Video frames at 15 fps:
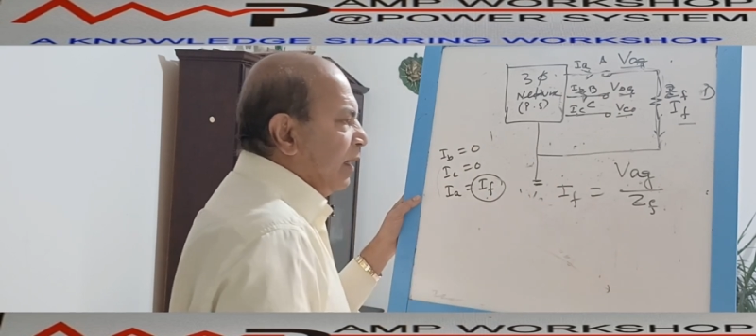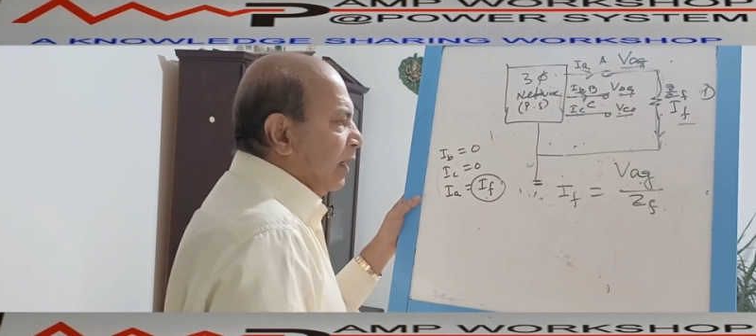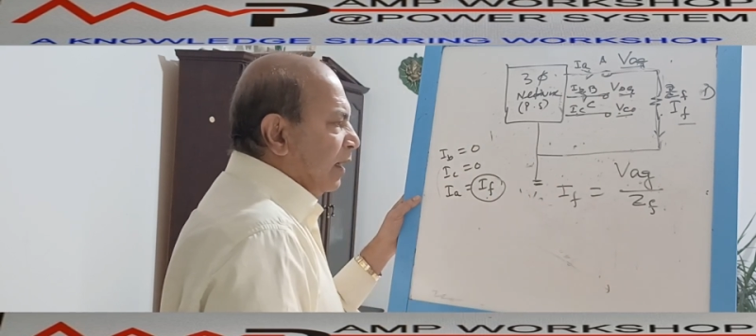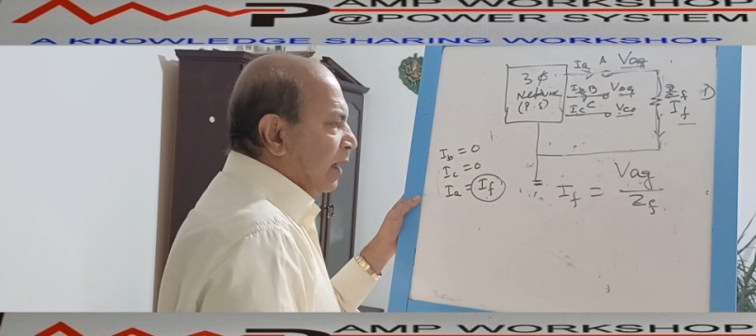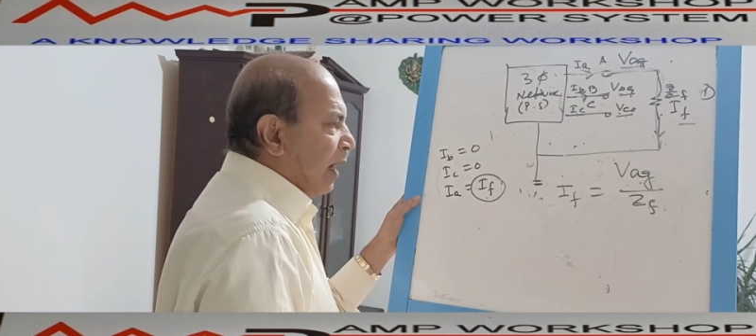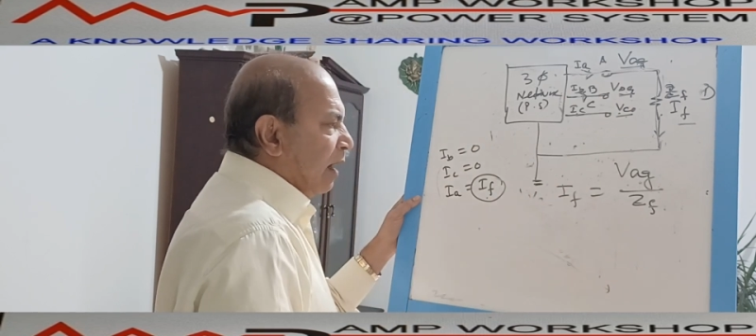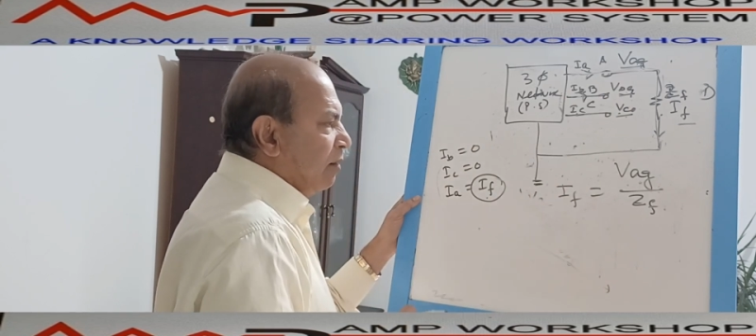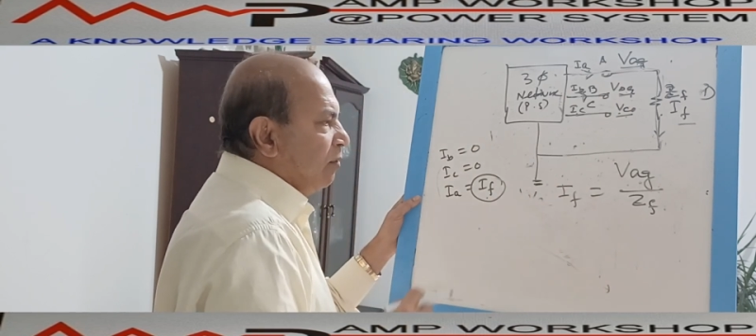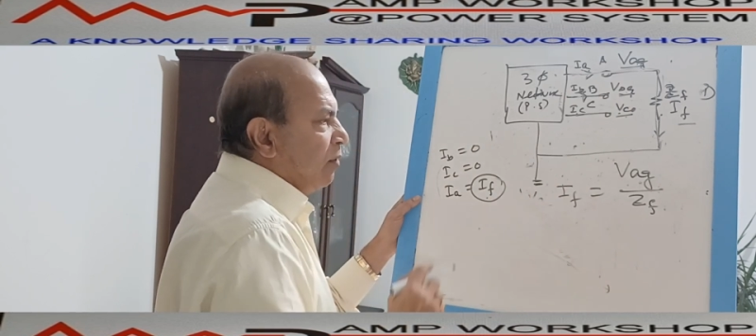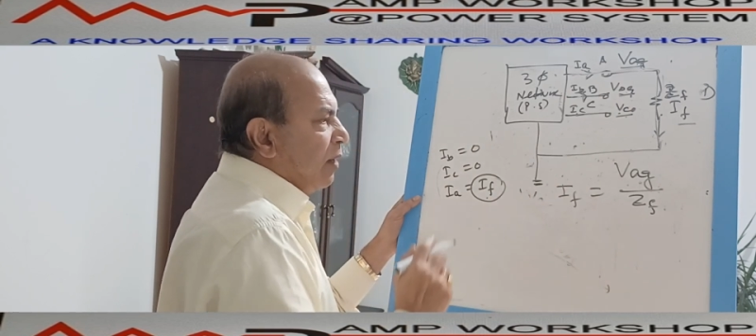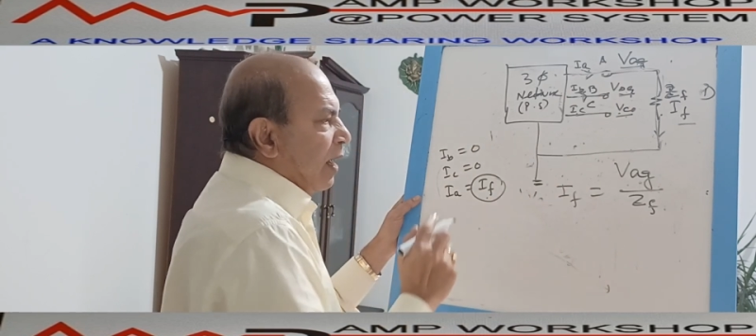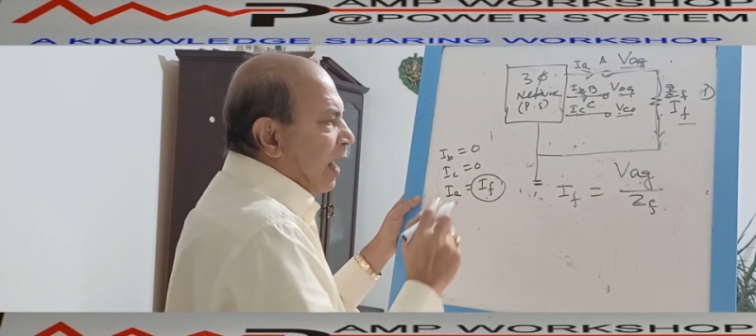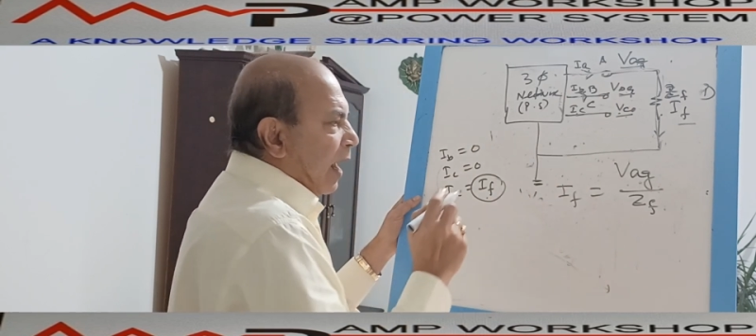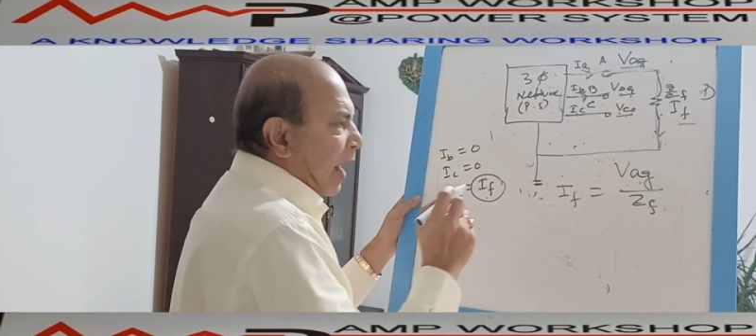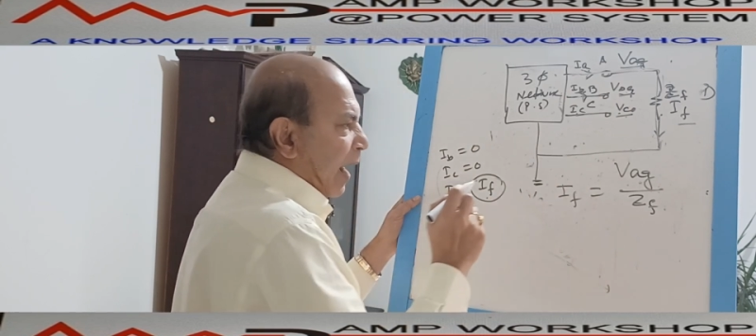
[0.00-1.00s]
Now,
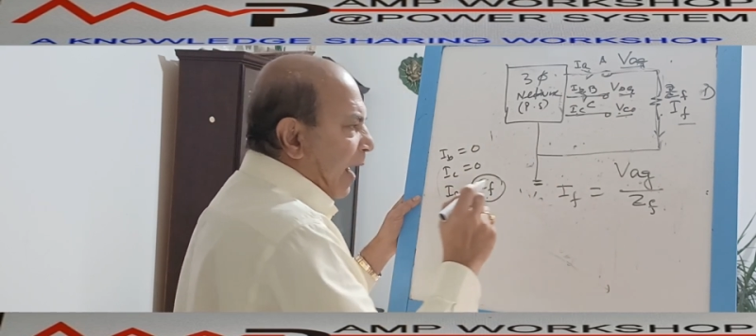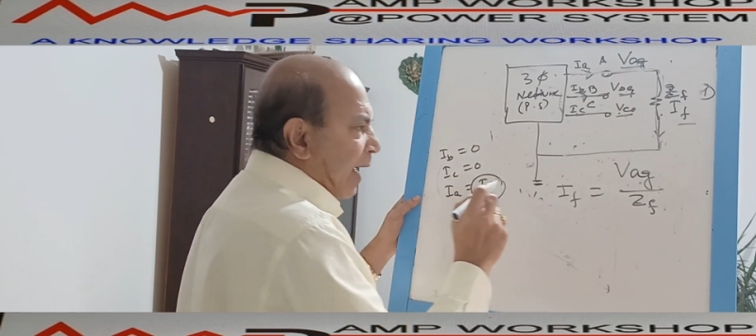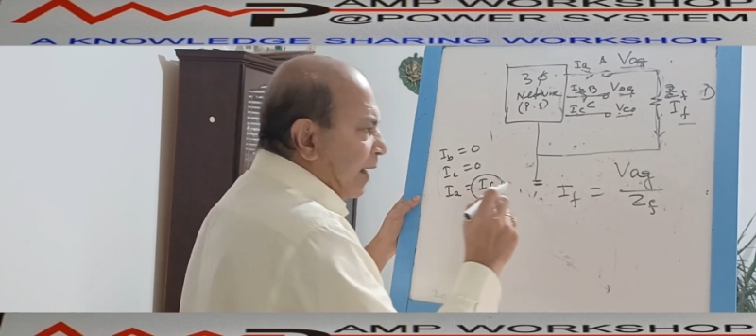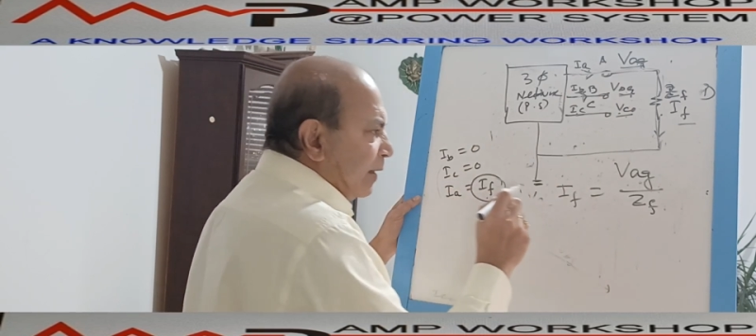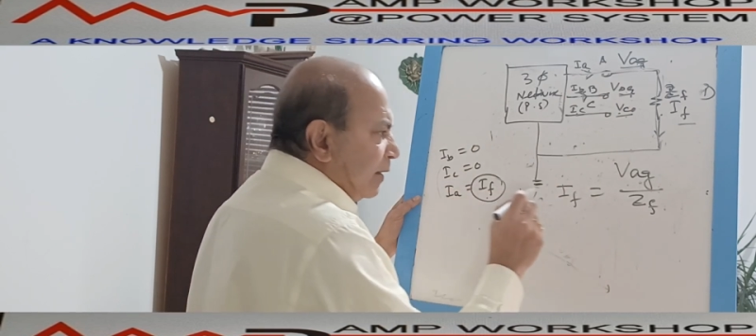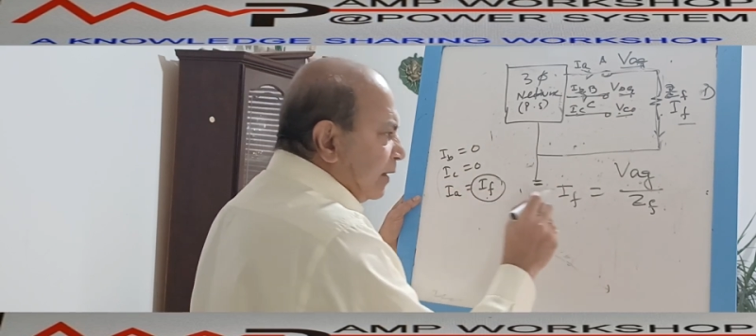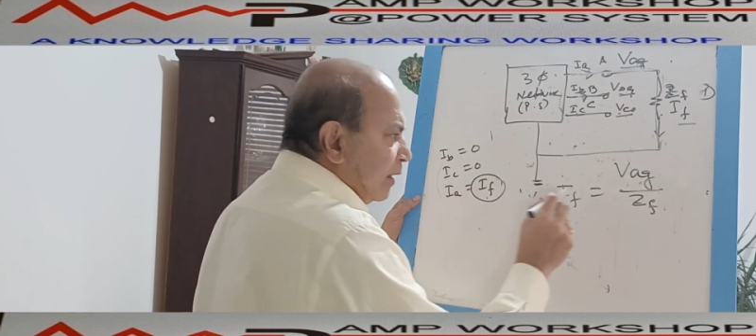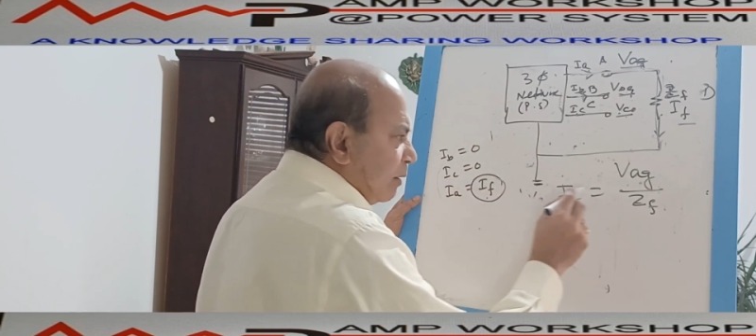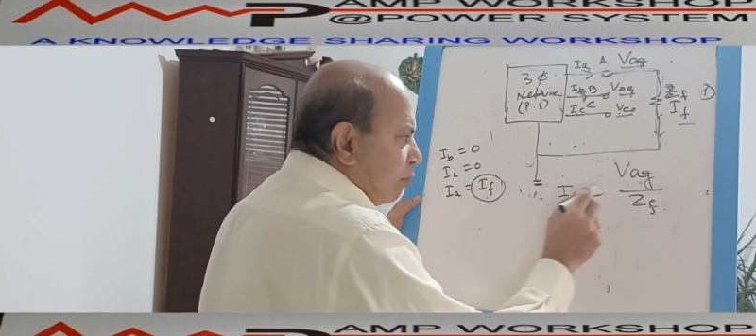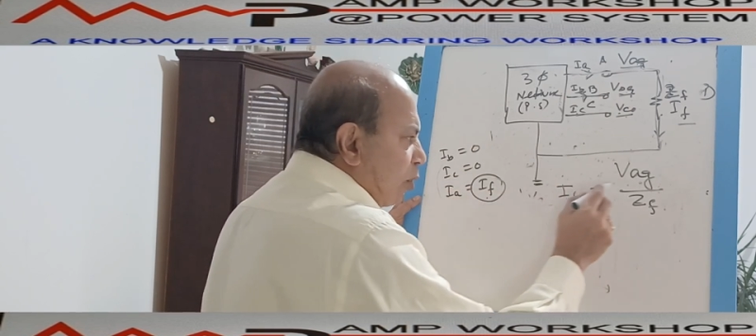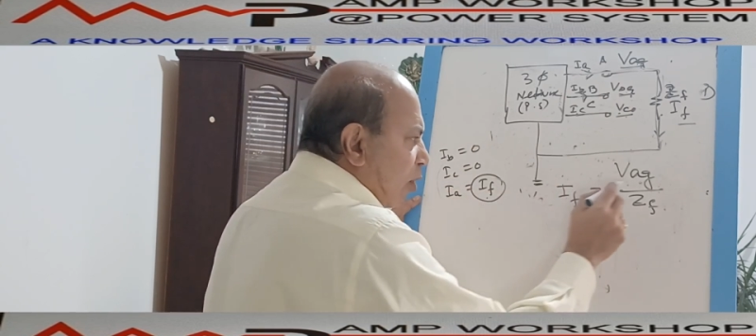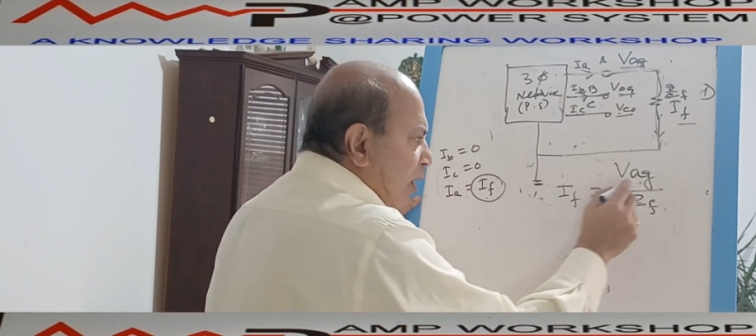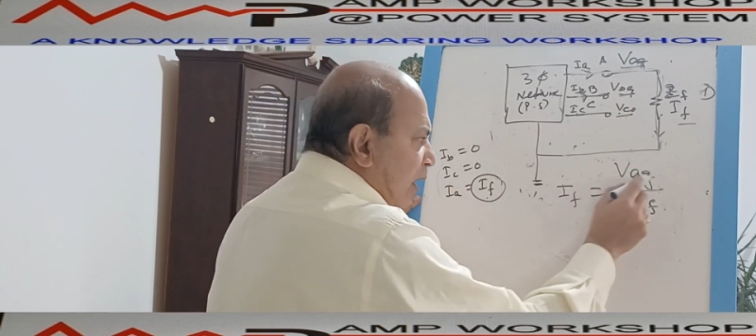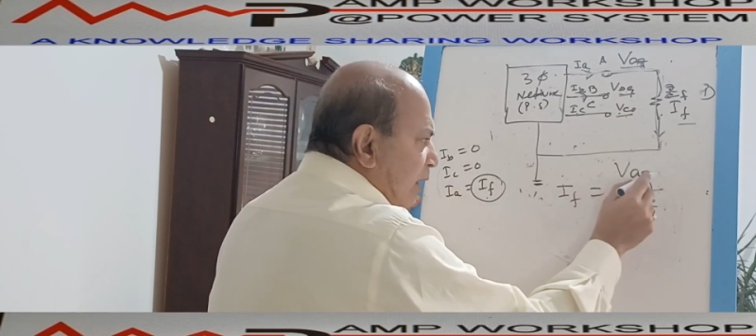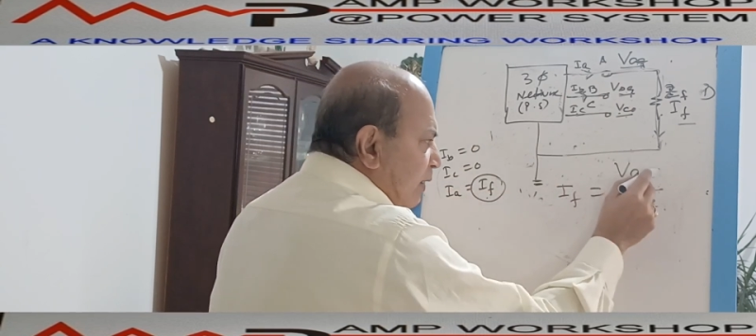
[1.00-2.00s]
as this
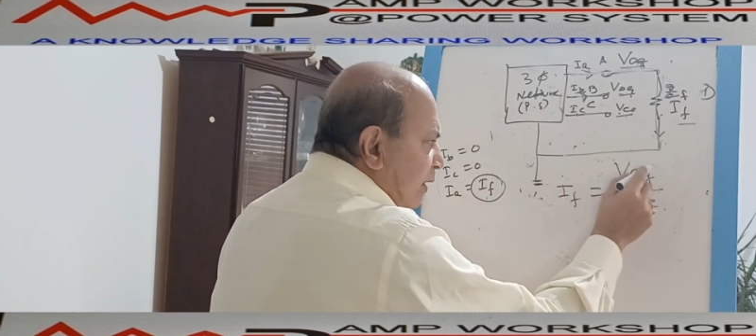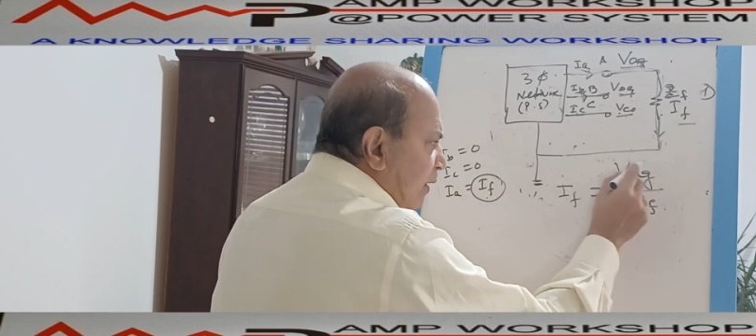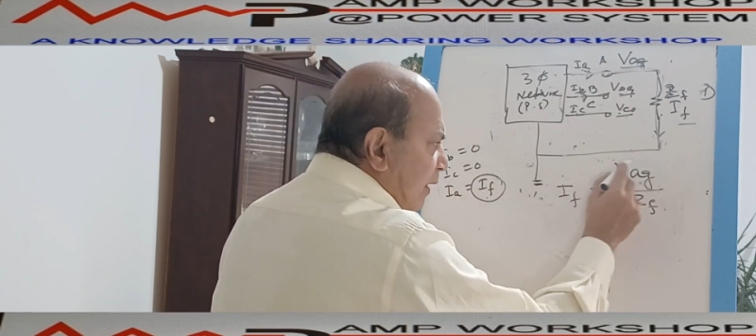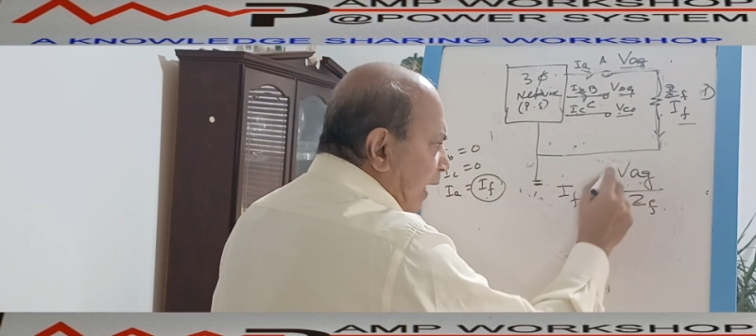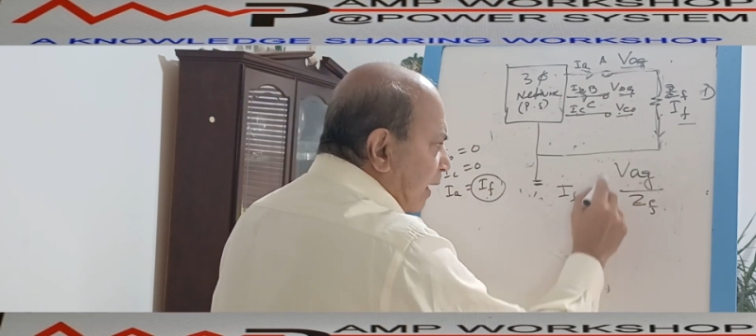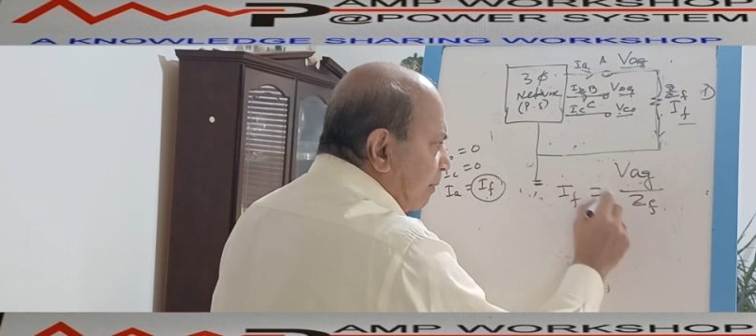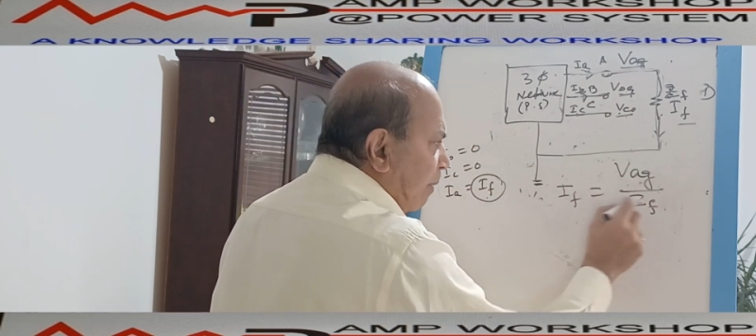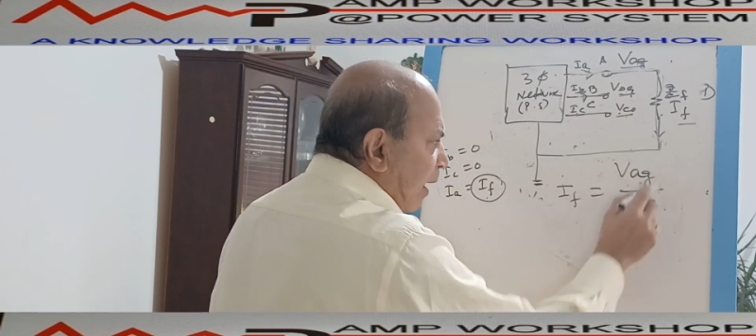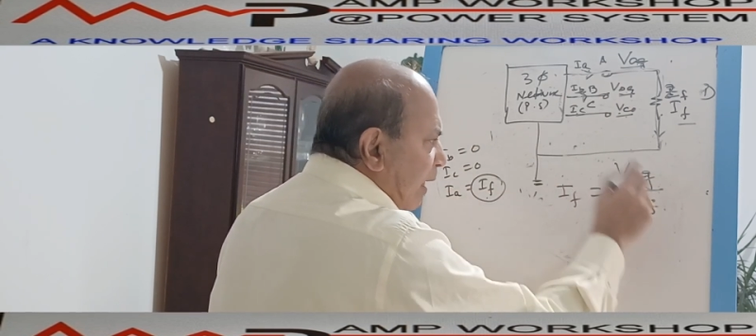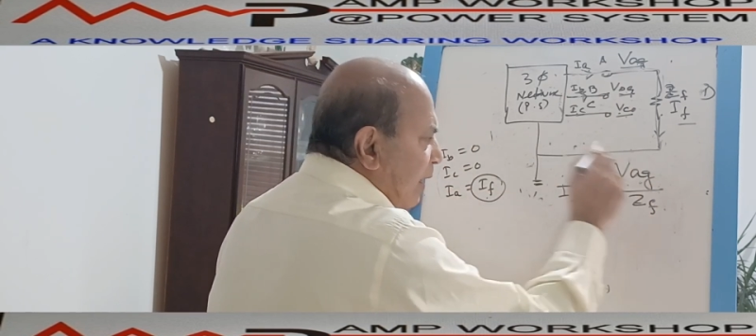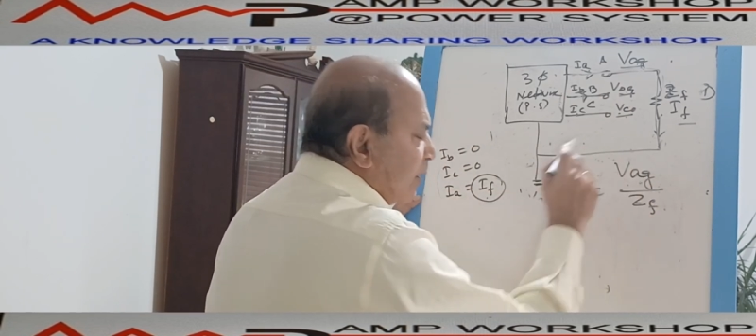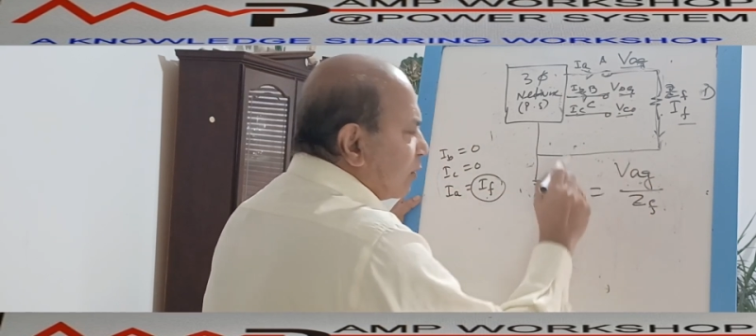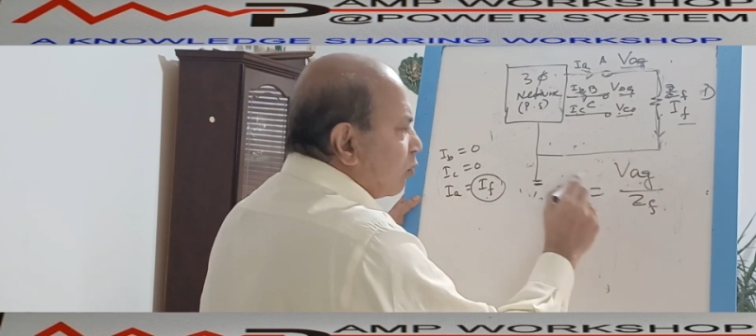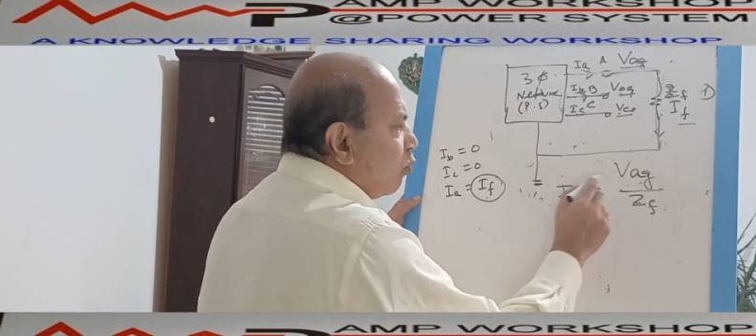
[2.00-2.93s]
voltage is unbalanced,